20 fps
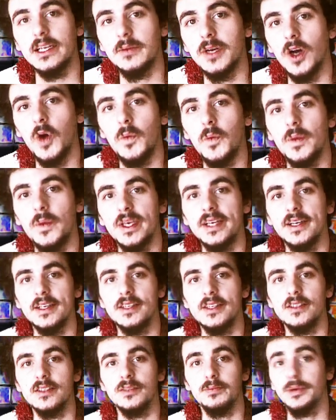him go
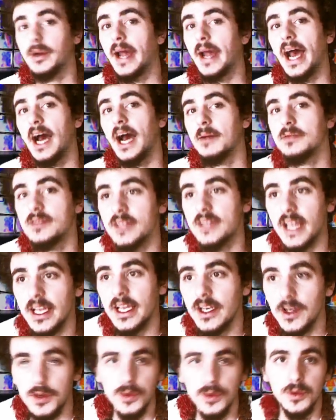because perhaps they
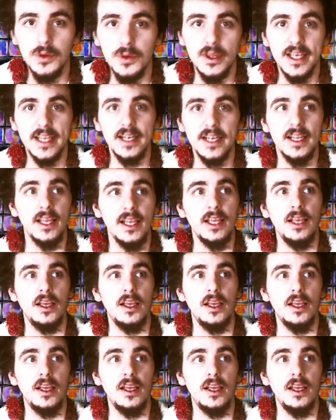knew that